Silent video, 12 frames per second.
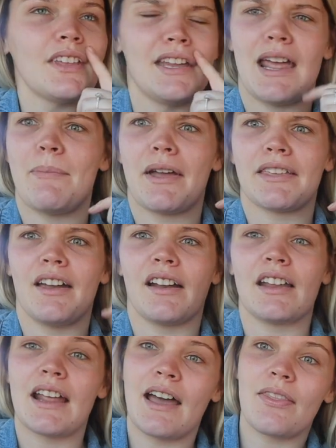in our backyard
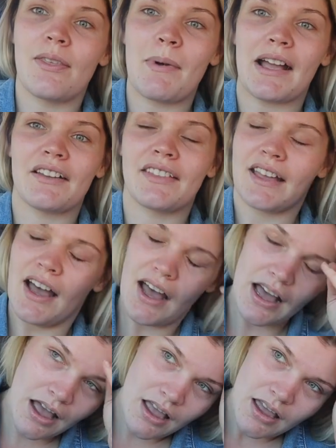in our, the back of the
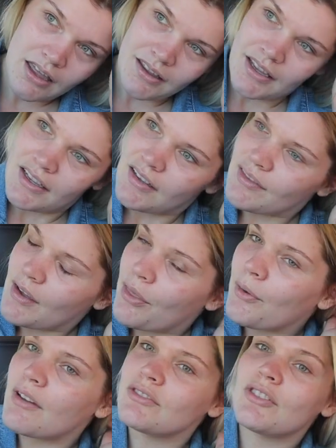car so I
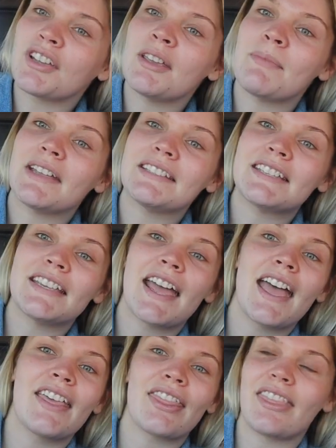thought I'll document
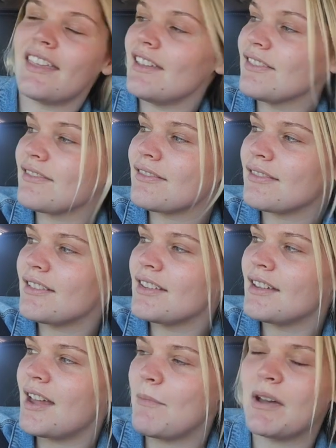this
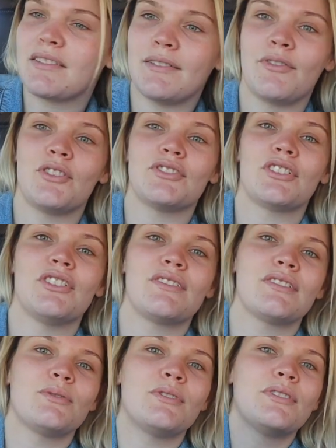and Marcy forgot to close
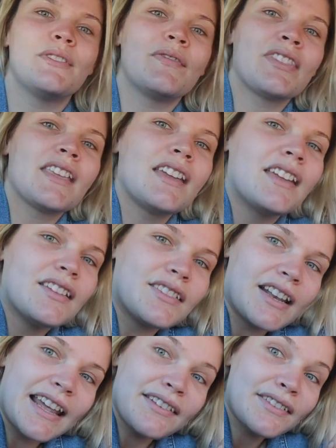the door so
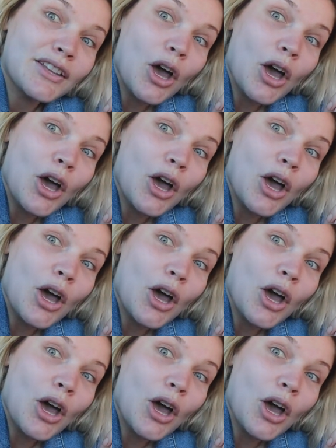let's